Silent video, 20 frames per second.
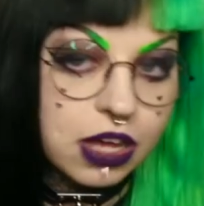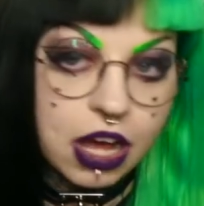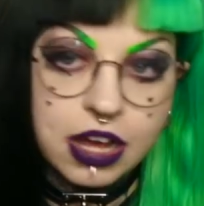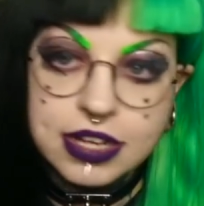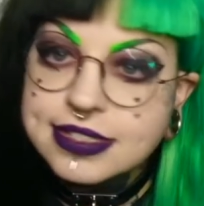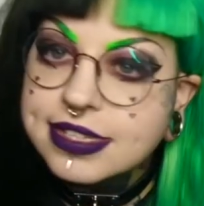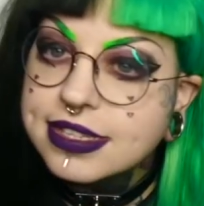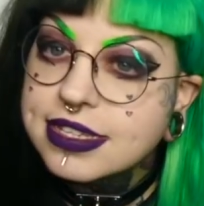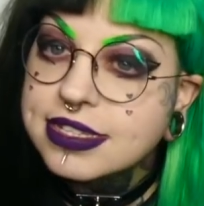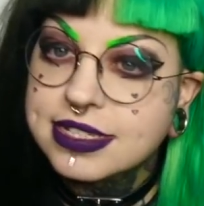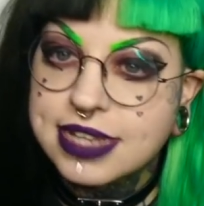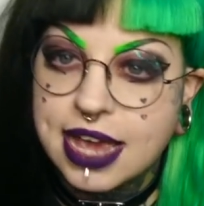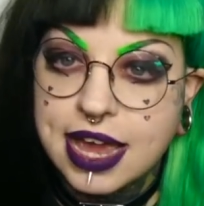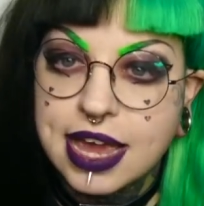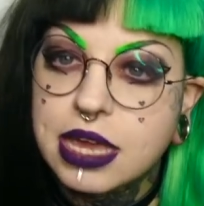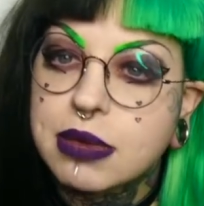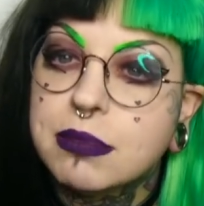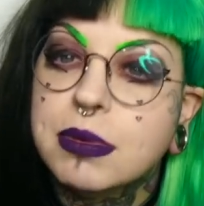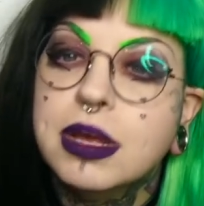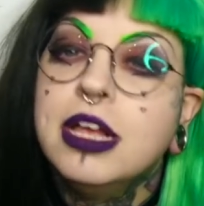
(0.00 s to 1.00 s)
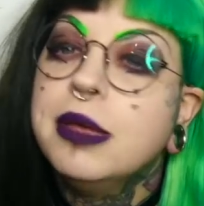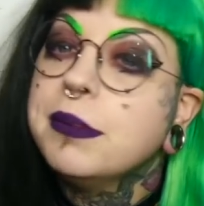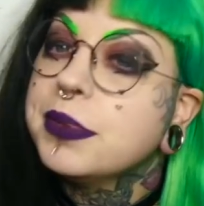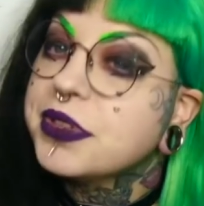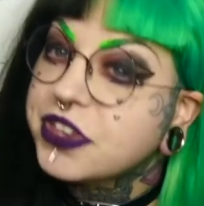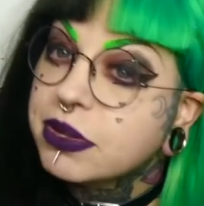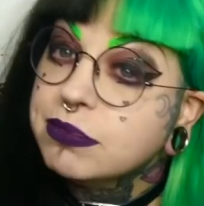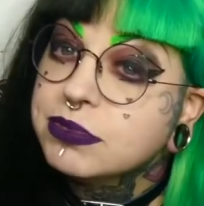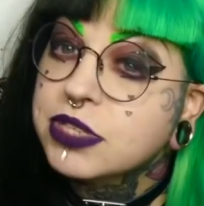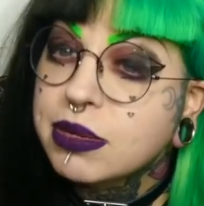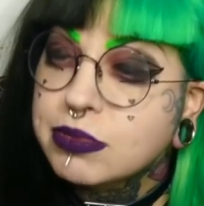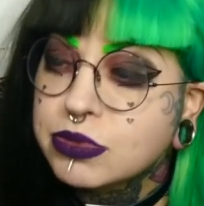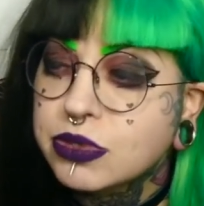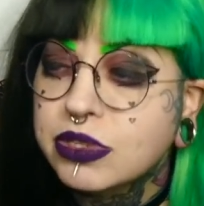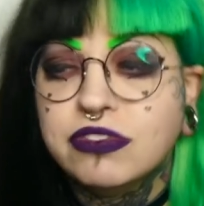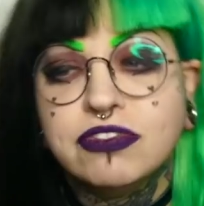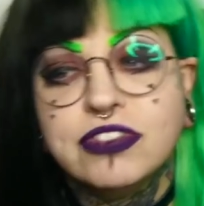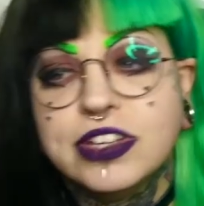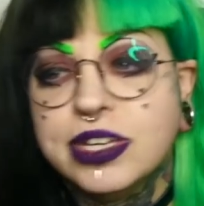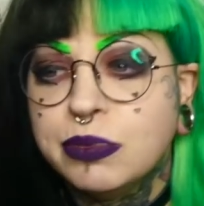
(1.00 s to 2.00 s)
guys are the same, but sometimes when
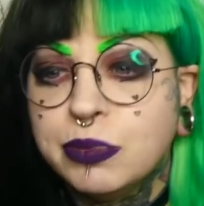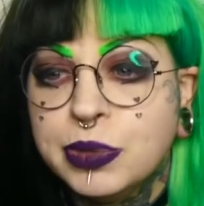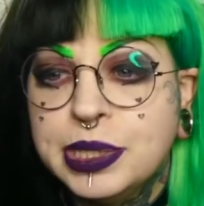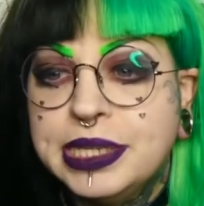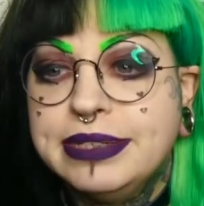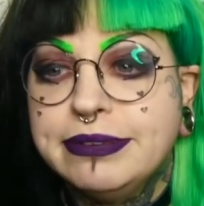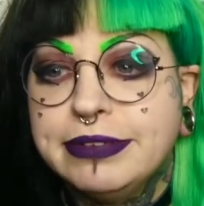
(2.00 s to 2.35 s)
I'm feeling really,